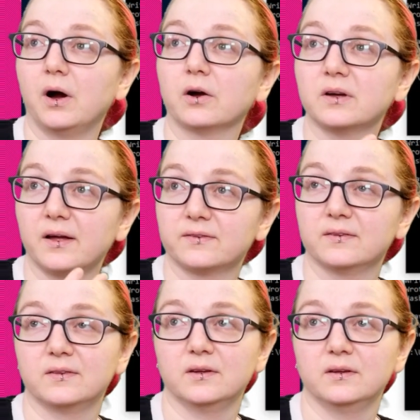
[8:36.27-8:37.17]
RTOS
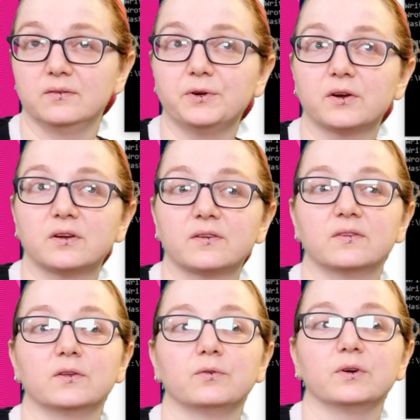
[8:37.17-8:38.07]
is the FreeRTOS is
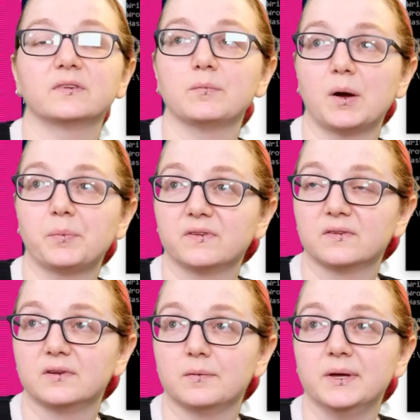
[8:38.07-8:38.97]
the real-time operating
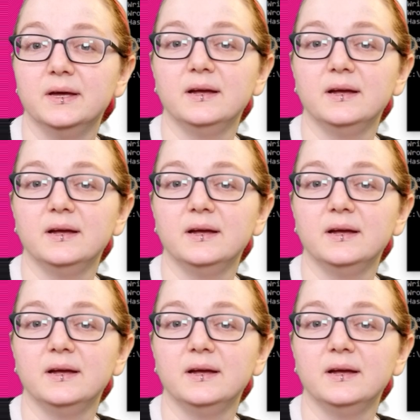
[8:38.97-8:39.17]
system